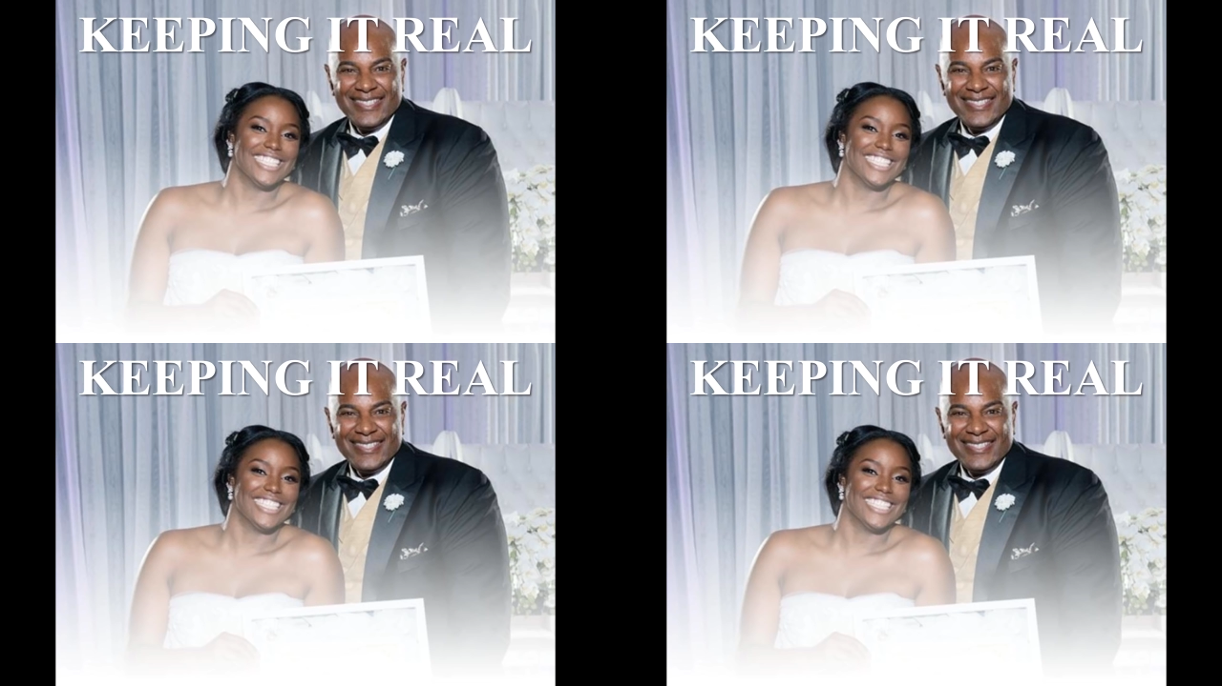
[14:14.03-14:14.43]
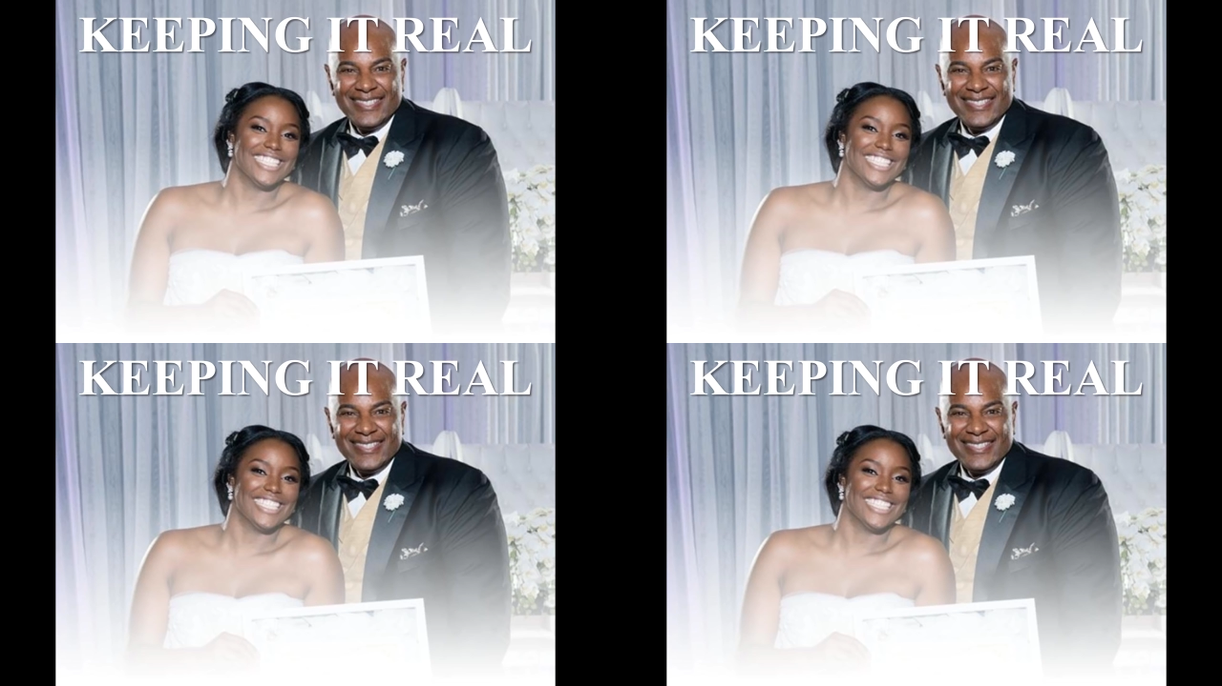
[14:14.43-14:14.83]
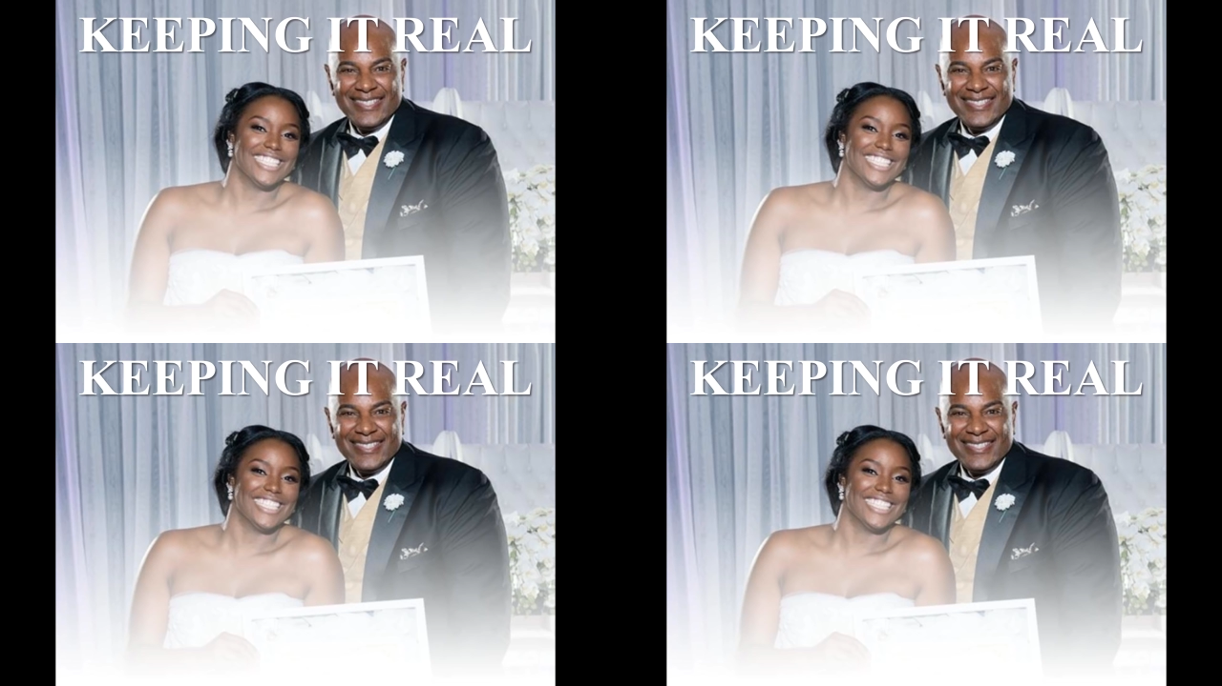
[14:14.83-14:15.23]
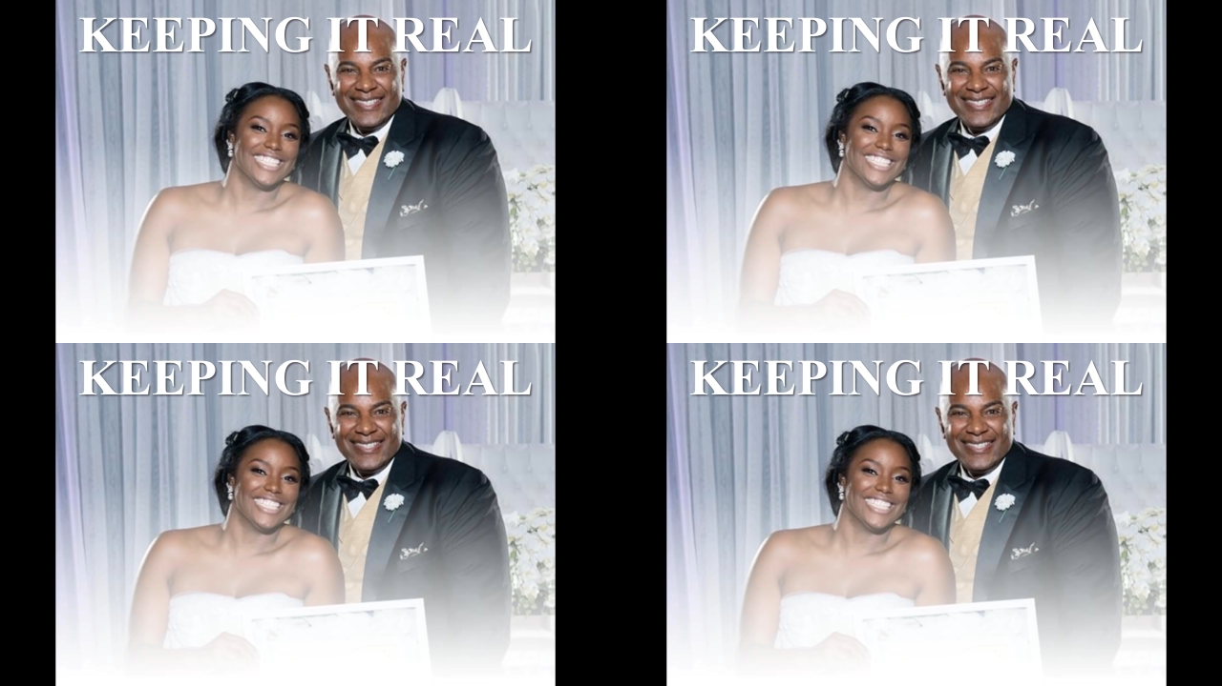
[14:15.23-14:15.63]

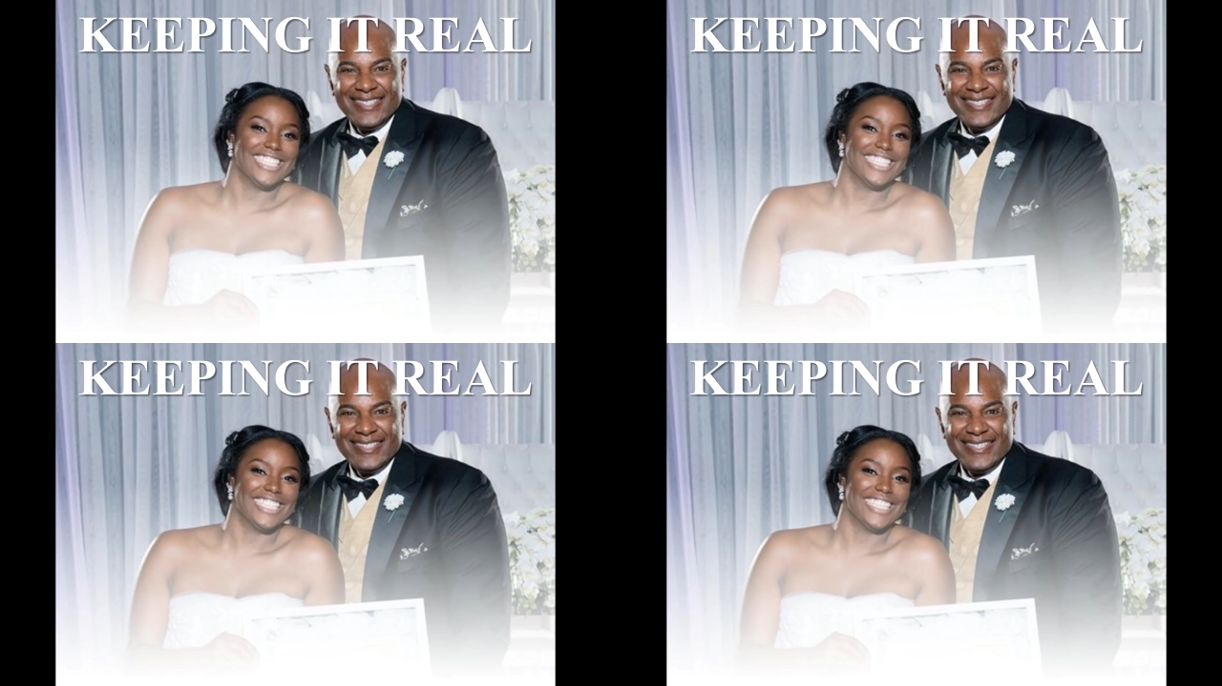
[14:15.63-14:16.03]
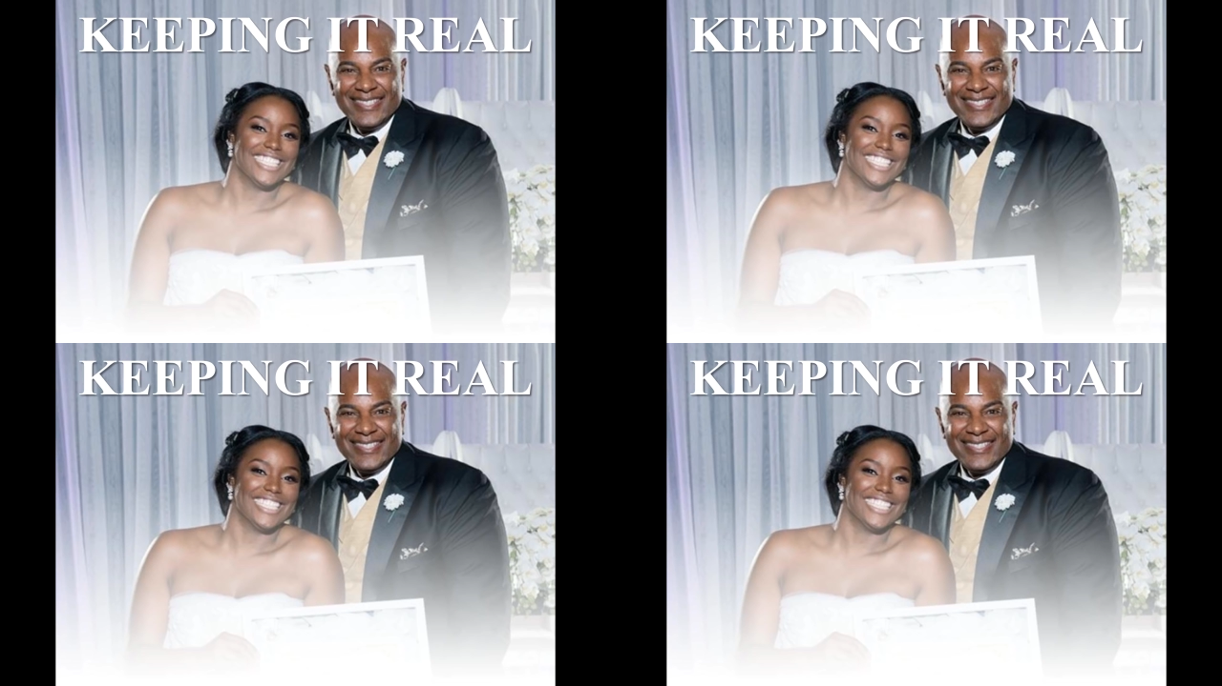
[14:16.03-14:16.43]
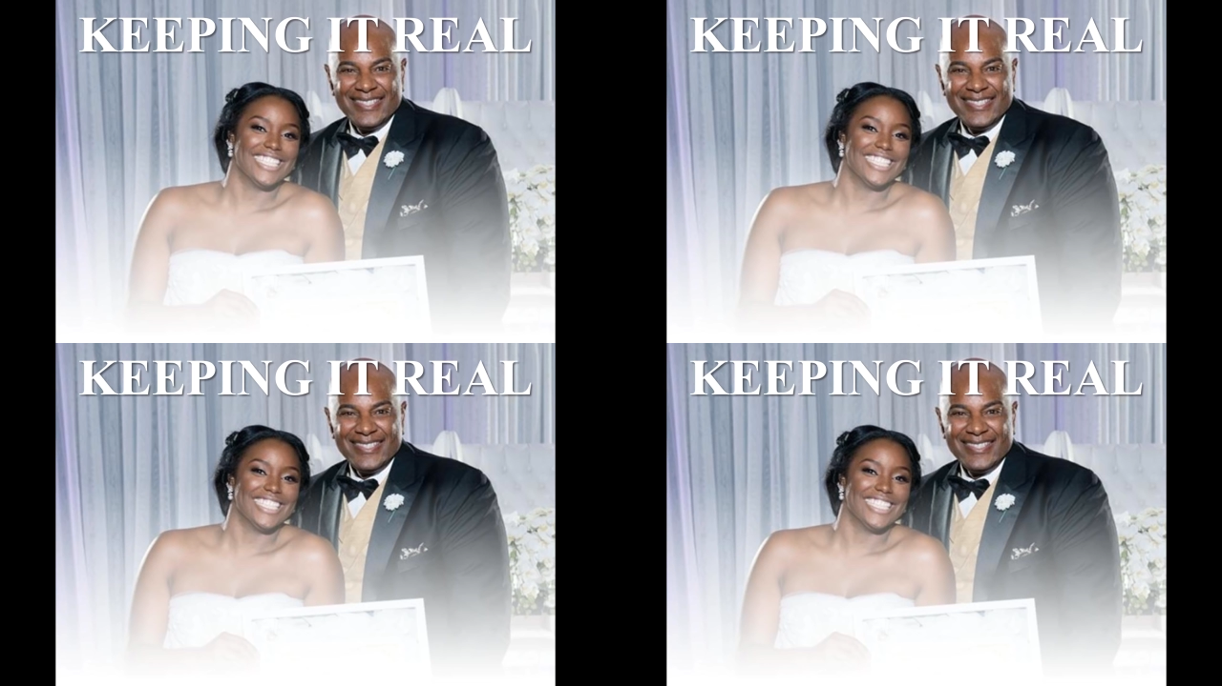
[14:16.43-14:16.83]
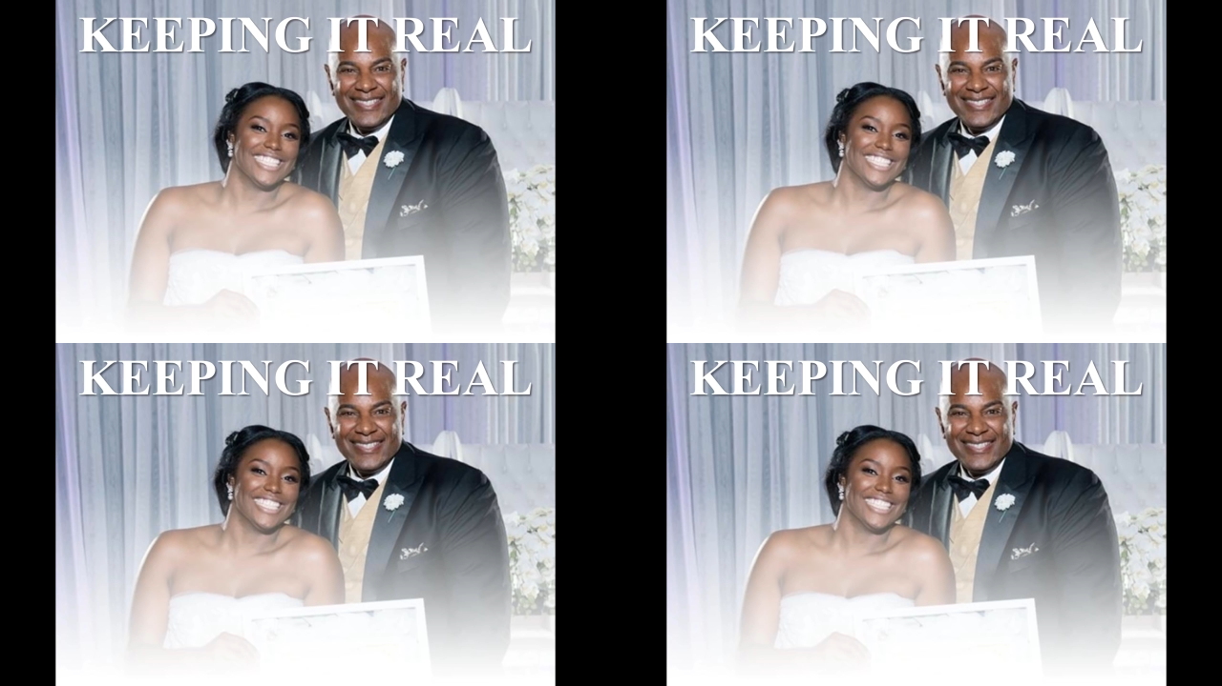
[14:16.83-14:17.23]

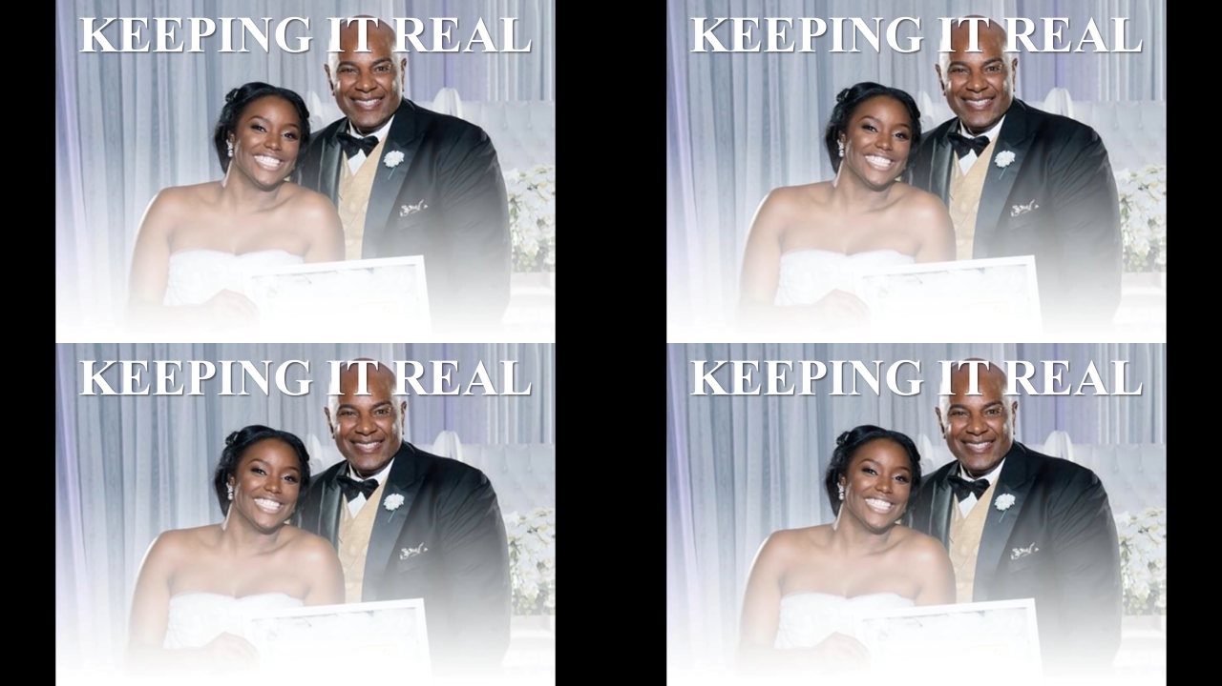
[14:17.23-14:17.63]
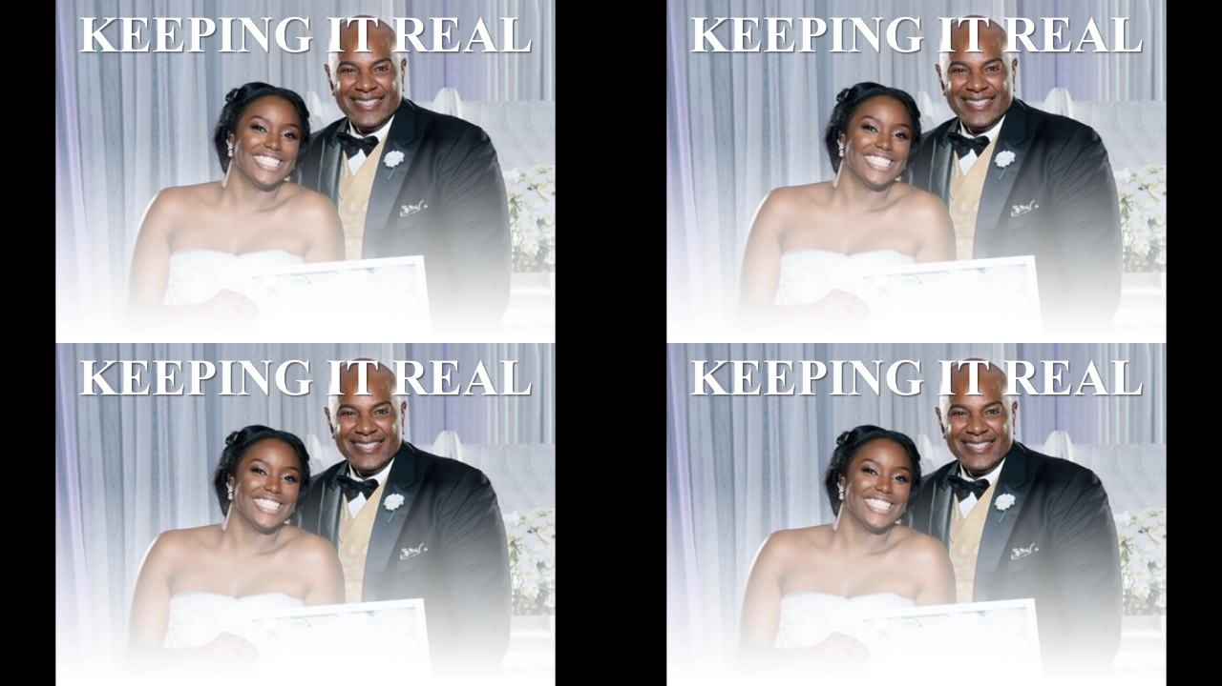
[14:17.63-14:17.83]
No one is speaking in this clip.